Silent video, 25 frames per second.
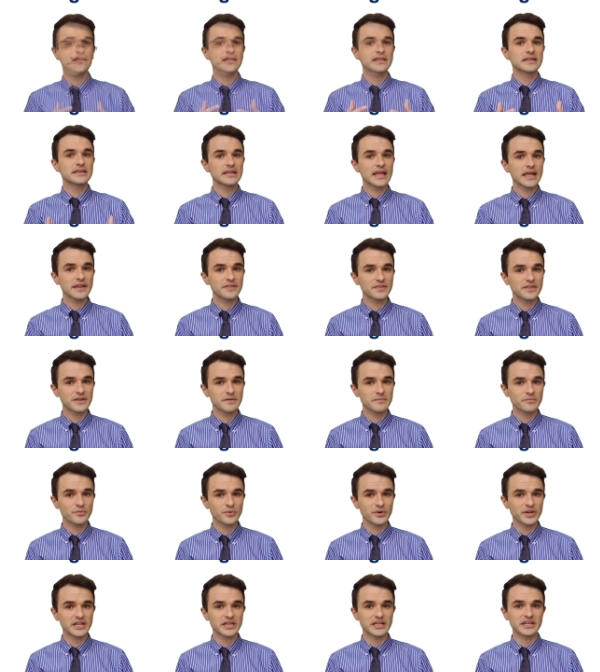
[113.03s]
Let them
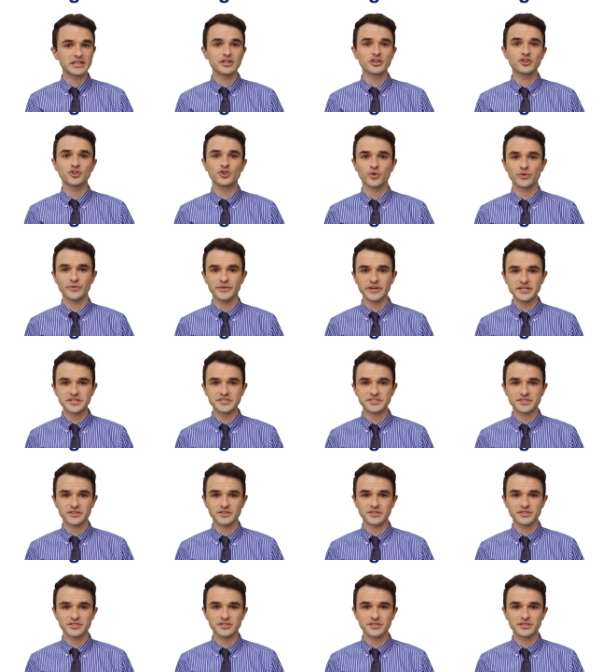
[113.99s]
read your
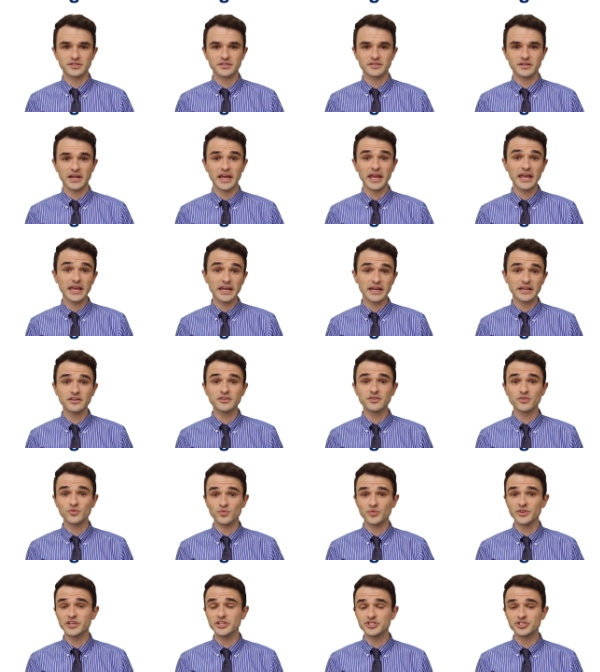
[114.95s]
research and
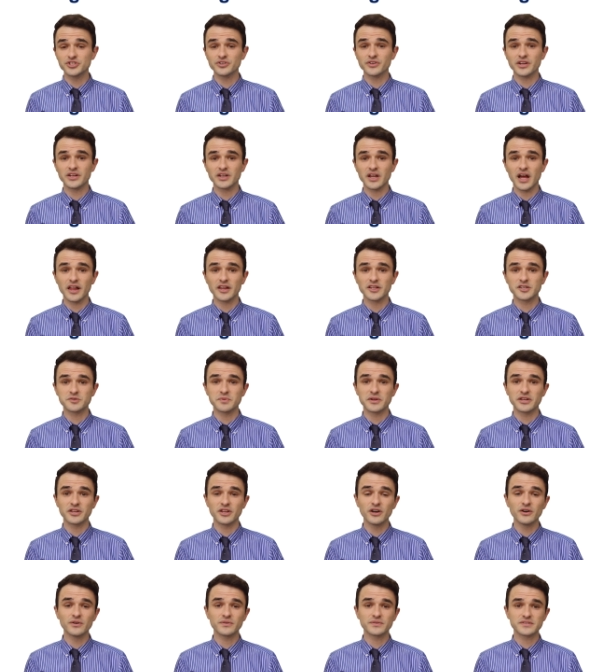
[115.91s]
read your acknowledgement
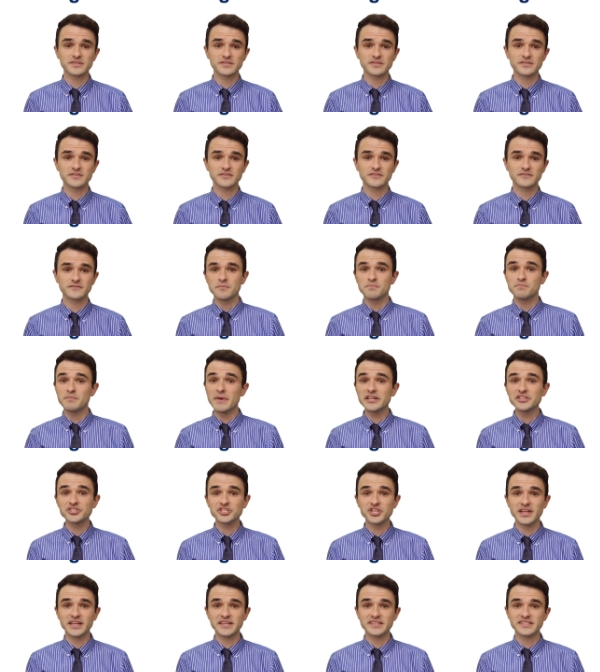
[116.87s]
notes.
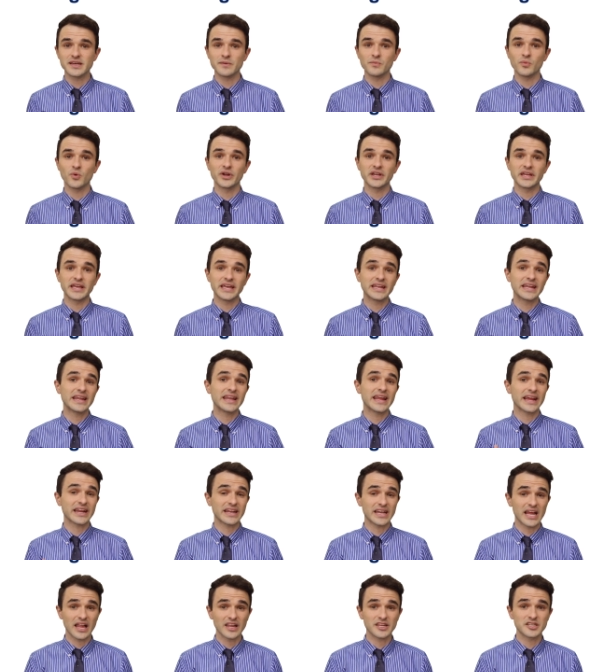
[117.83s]
Mentioning someone in an
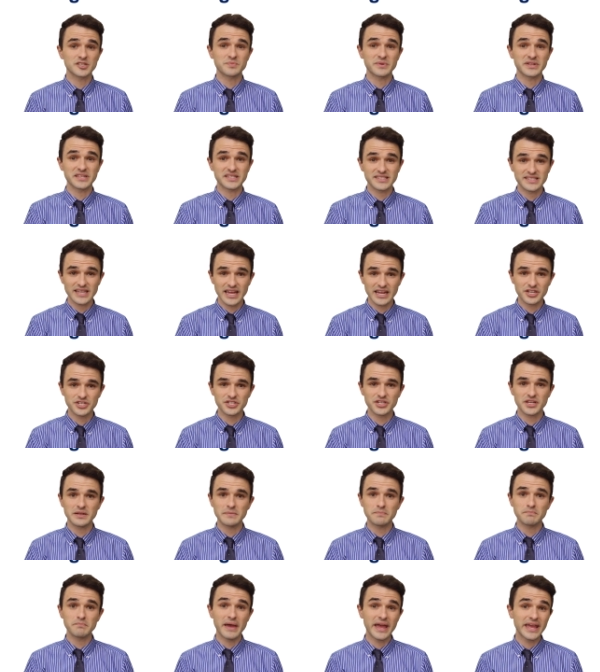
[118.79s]
acknowledgement
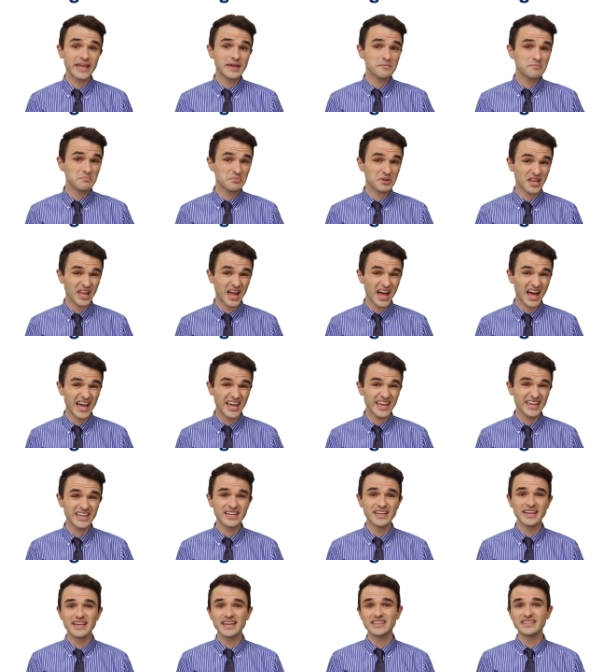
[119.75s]
section may
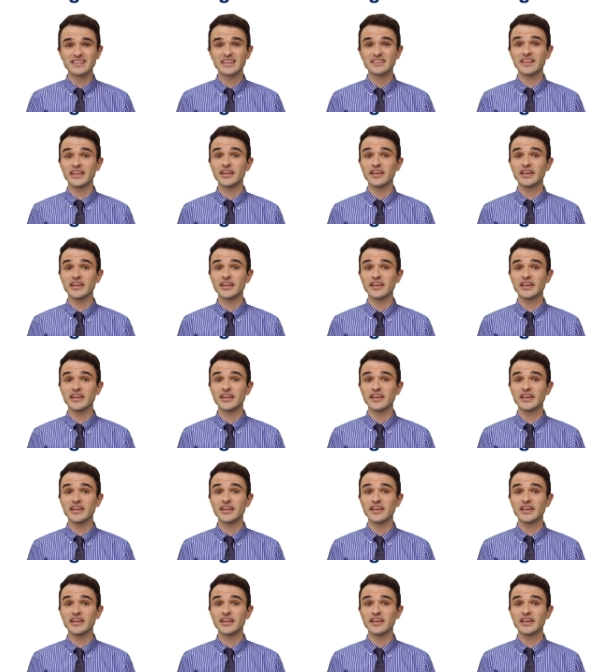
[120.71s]
imply that